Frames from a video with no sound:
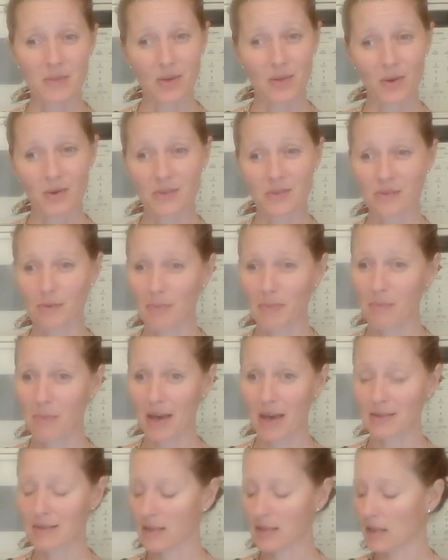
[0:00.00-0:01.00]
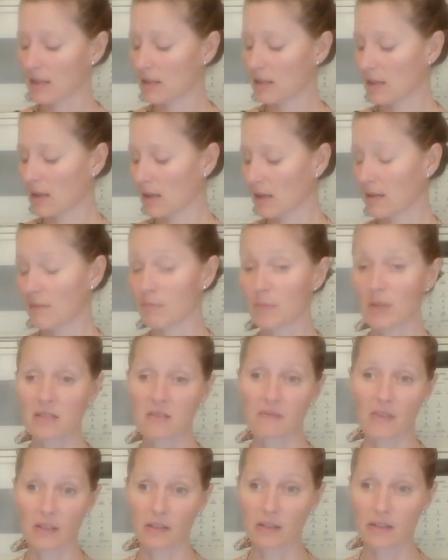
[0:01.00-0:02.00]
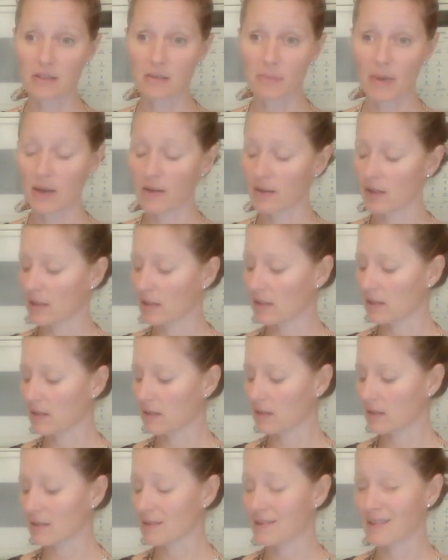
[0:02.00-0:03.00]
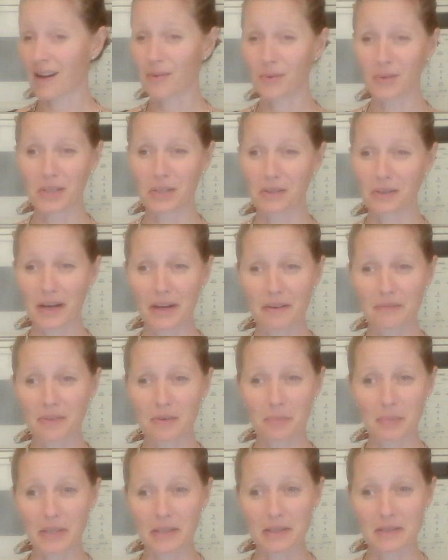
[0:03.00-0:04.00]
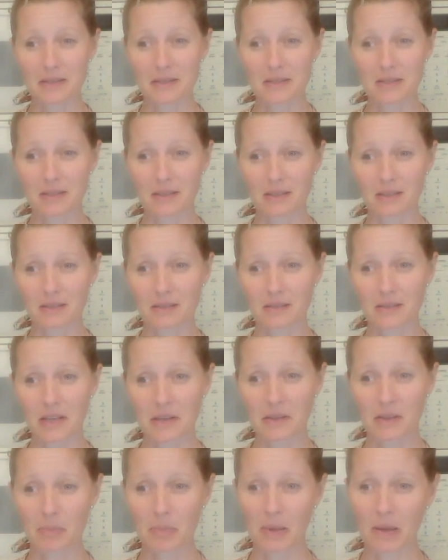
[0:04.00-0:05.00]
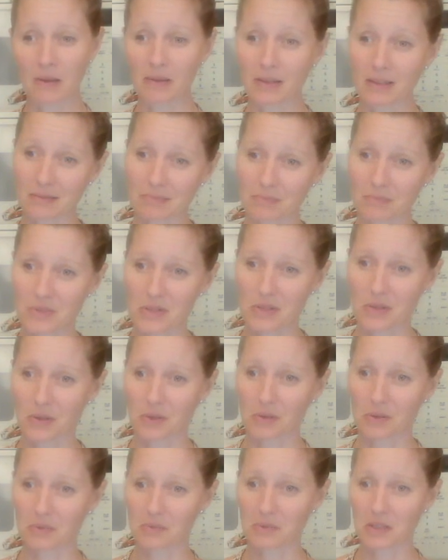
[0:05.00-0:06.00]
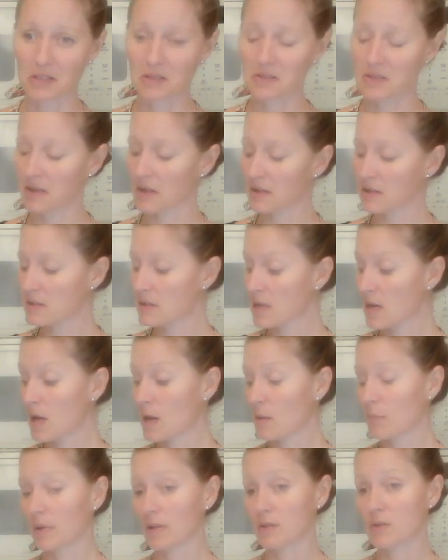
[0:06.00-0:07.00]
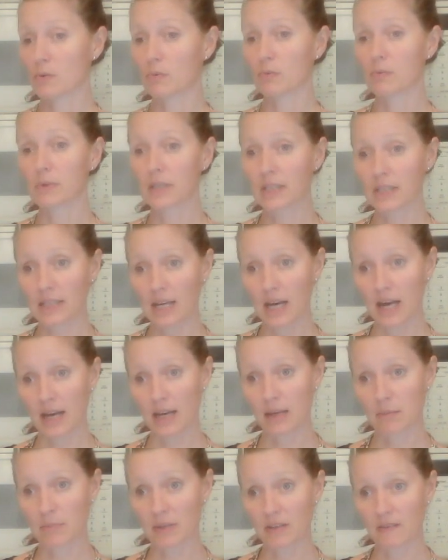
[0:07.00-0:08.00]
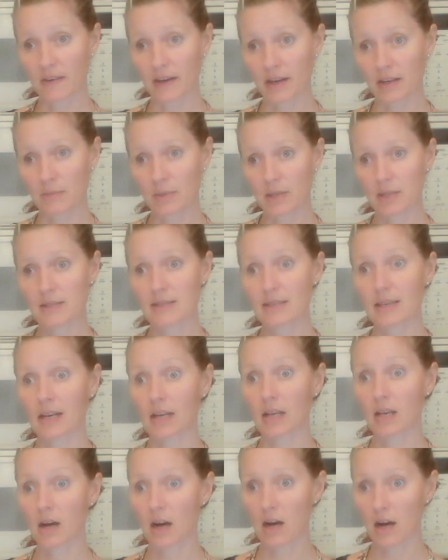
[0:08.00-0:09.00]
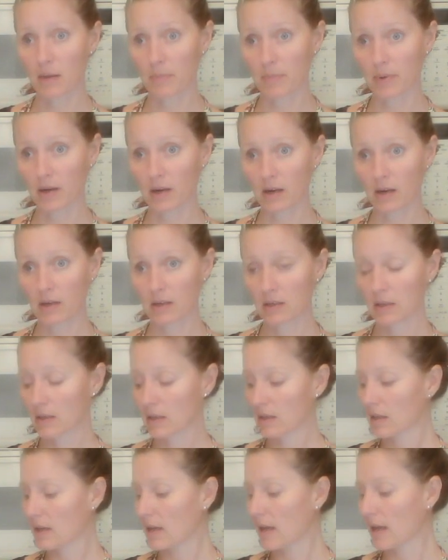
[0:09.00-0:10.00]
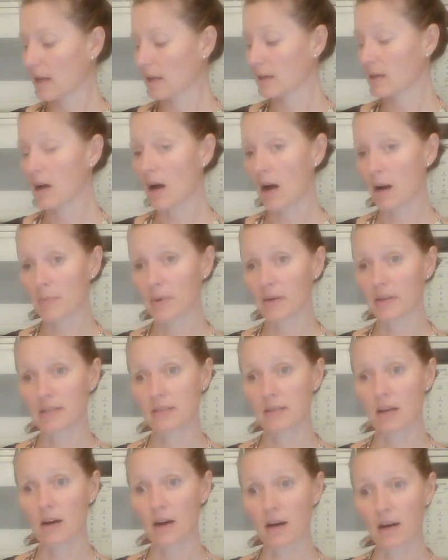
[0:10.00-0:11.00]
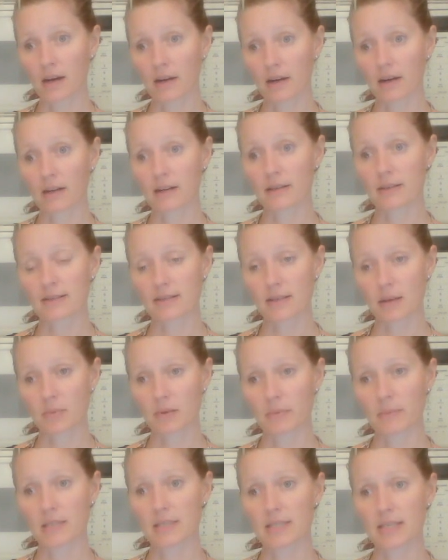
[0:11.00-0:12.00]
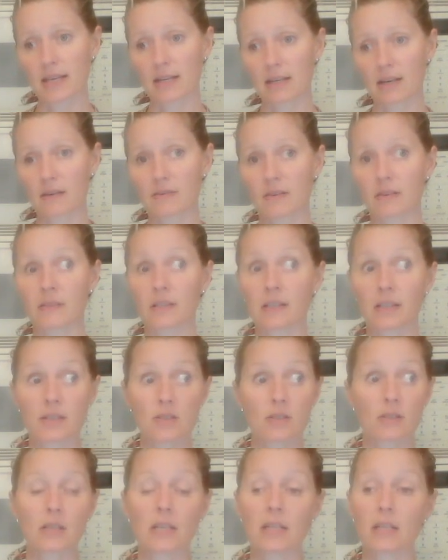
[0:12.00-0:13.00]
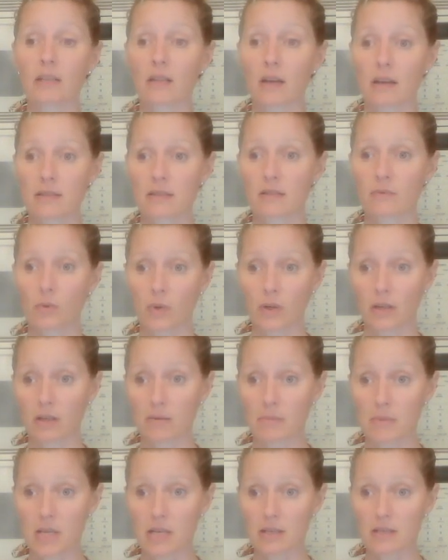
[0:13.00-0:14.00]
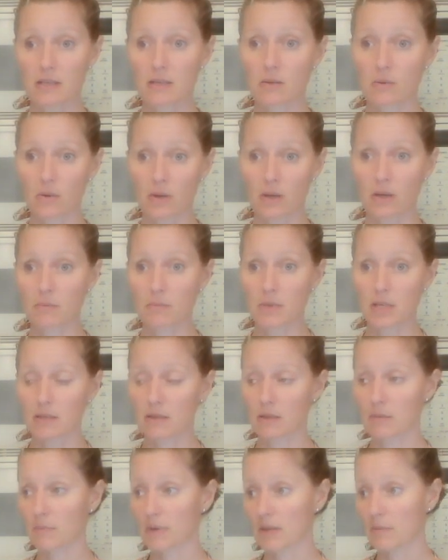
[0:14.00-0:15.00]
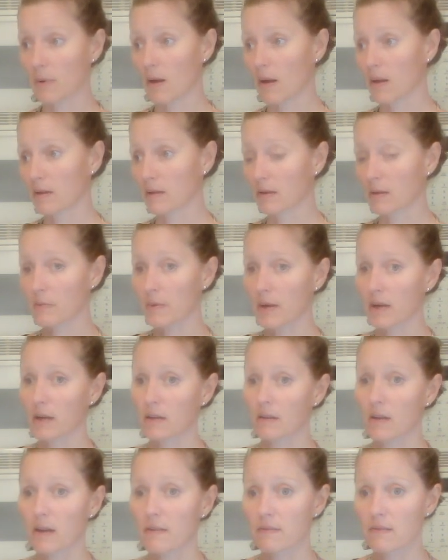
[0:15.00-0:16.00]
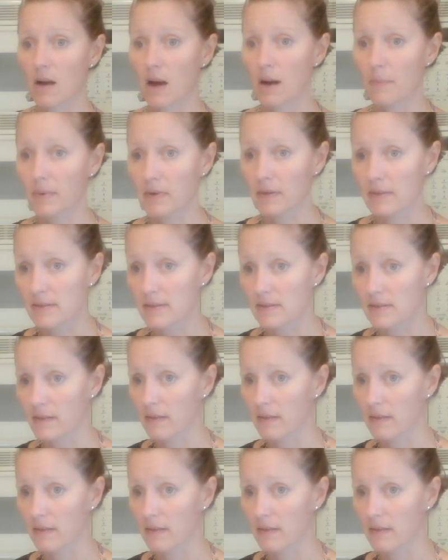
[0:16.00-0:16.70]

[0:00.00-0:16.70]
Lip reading: and goes from my basket. I have mixed feelings about it. It's not really great for bees to take their pollen, so that sucks. But it's really high in B vitamins and copper. And copper is a hard supplement to get enough of unless you're eating lots of organ meats. Organ meats and bee pollen are where a lot of copper is